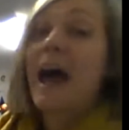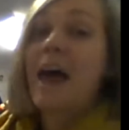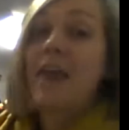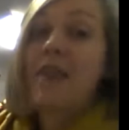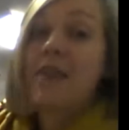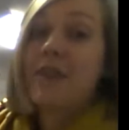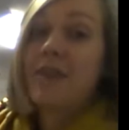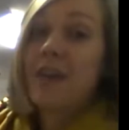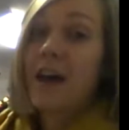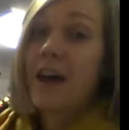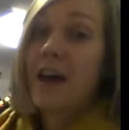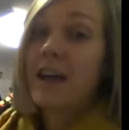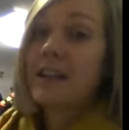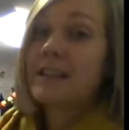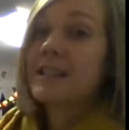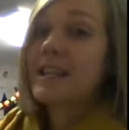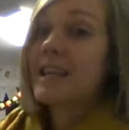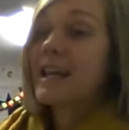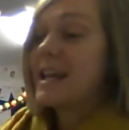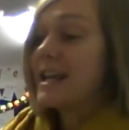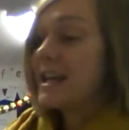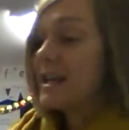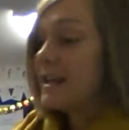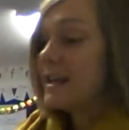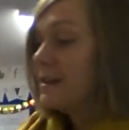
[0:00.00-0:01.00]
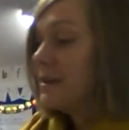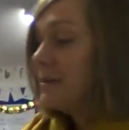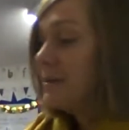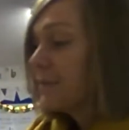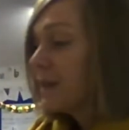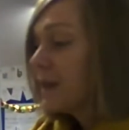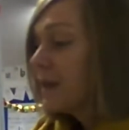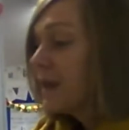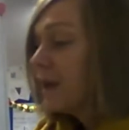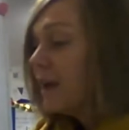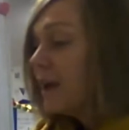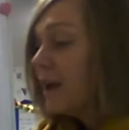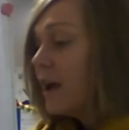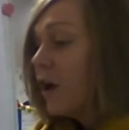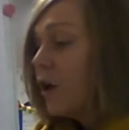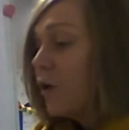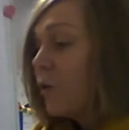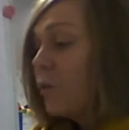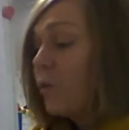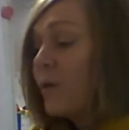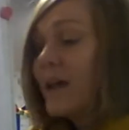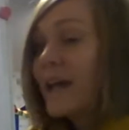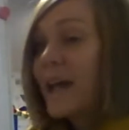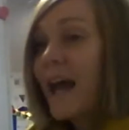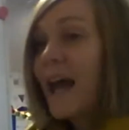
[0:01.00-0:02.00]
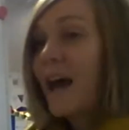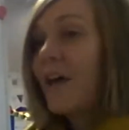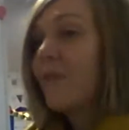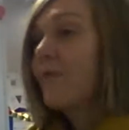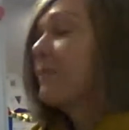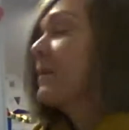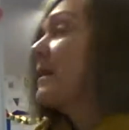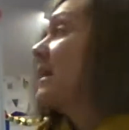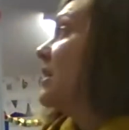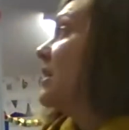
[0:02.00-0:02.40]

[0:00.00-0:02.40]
at 13, we have